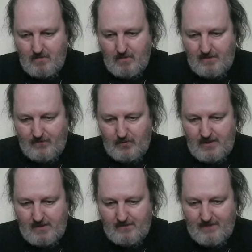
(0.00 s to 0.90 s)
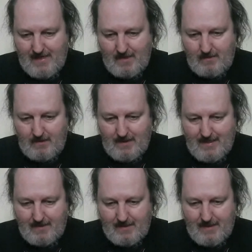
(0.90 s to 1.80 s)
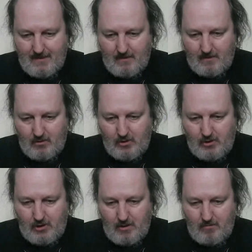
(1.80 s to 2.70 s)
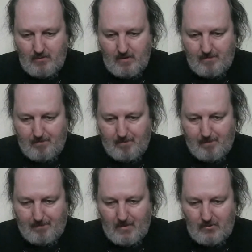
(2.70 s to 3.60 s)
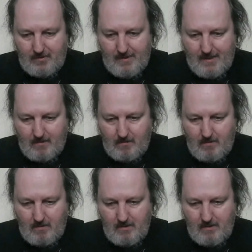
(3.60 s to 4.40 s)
with the voices of Alan Ladd and Joan Blondell.